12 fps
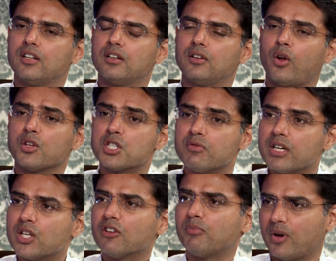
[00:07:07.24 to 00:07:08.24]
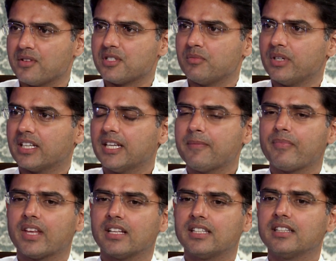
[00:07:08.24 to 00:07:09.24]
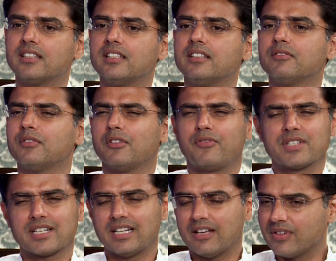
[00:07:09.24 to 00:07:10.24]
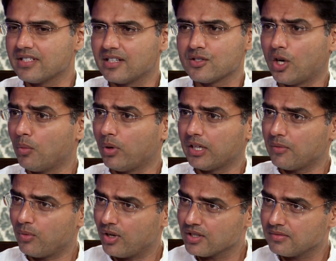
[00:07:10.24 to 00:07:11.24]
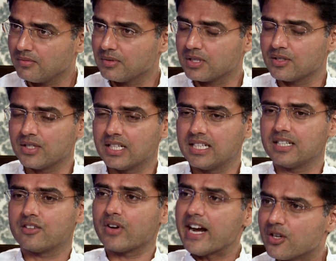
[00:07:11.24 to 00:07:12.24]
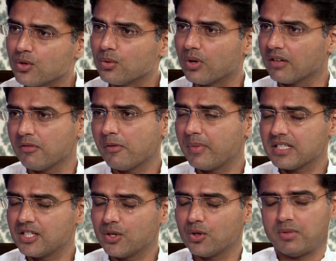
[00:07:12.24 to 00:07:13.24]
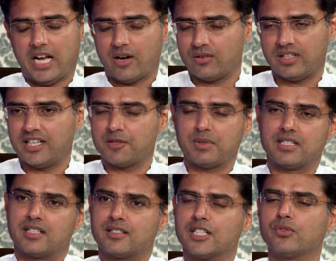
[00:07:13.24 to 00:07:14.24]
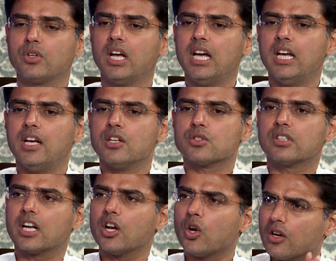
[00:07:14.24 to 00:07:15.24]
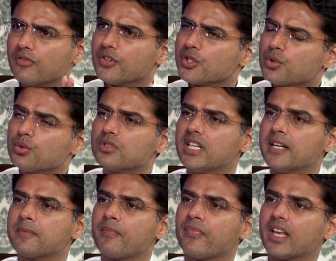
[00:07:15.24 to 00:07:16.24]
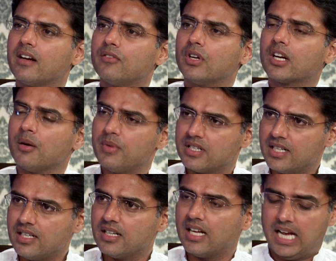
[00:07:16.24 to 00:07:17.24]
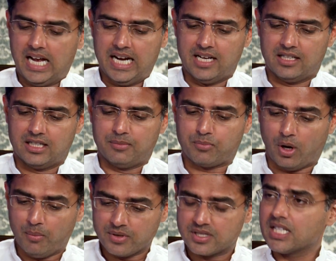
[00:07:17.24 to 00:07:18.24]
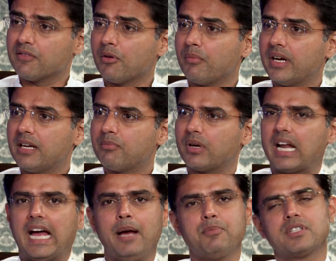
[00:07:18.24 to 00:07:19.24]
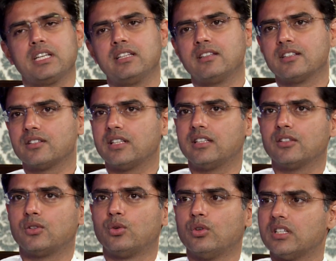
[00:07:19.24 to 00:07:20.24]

longevity of policy making. I think the fiscal deficit is not what it was. Mr. Jaitley tried to do whatever best he could, but I don't think he's been successful. So there are a lot of issues that were committed, and the promises that were made, perhaps in the whole